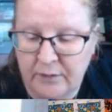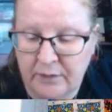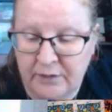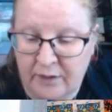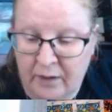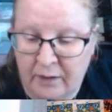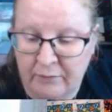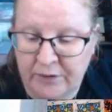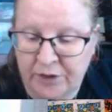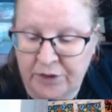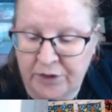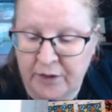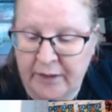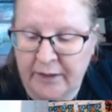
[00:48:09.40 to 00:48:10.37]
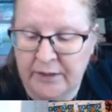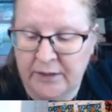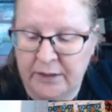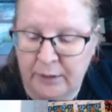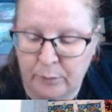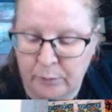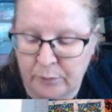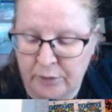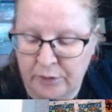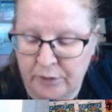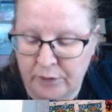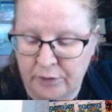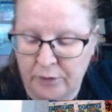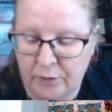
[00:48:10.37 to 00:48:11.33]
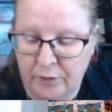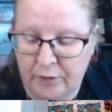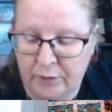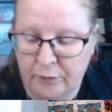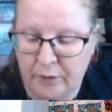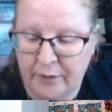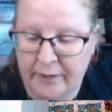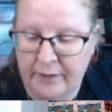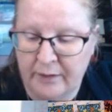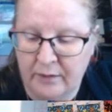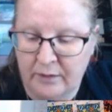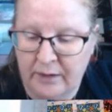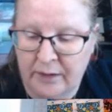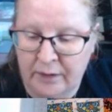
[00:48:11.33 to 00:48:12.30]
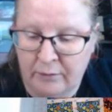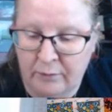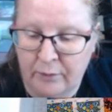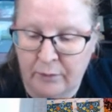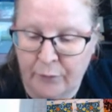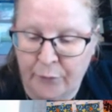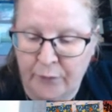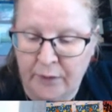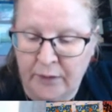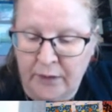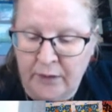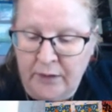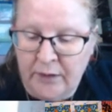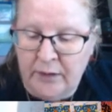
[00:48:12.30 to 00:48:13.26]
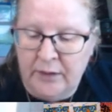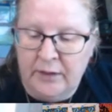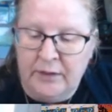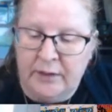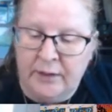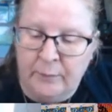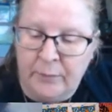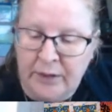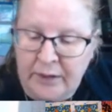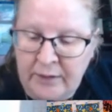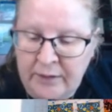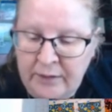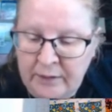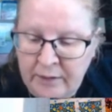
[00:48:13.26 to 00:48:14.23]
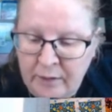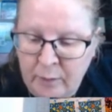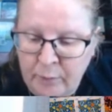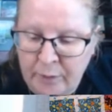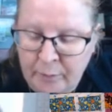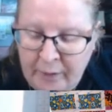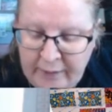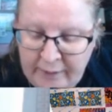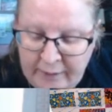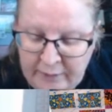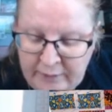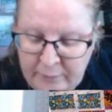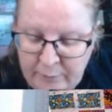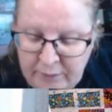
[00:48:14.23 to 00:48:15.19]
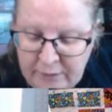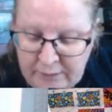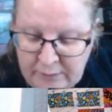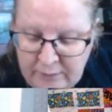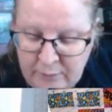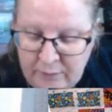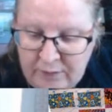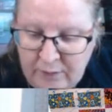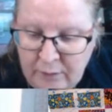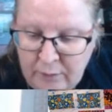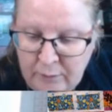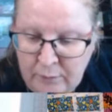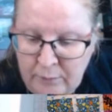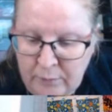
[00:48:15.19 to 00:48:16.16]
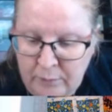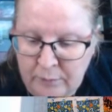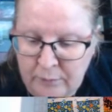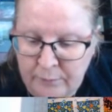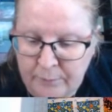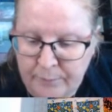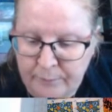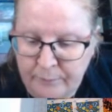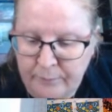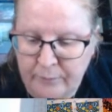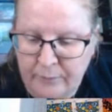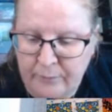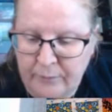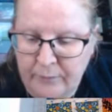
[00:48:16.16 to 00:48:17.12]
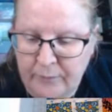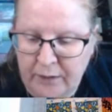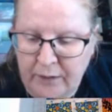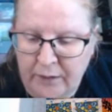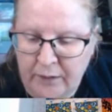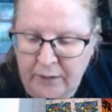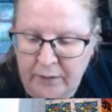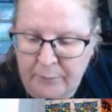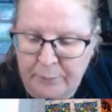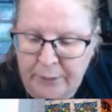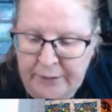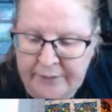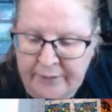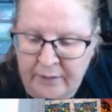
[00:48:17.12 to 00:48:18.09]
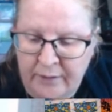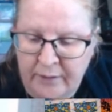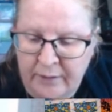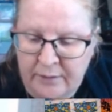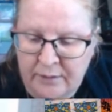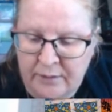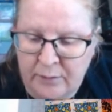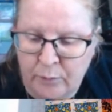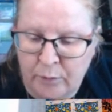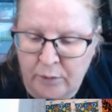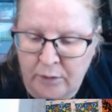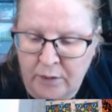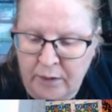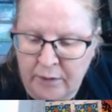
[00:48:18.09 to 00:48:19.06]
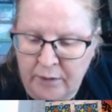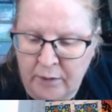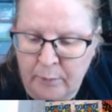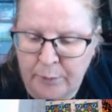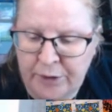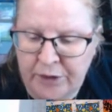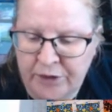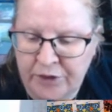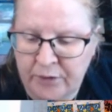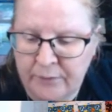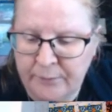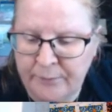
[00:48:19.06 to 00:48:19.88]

Irish, and he would talk your ear off. He didn't get on with my ex because there was a whole pissing against the wall kind of competition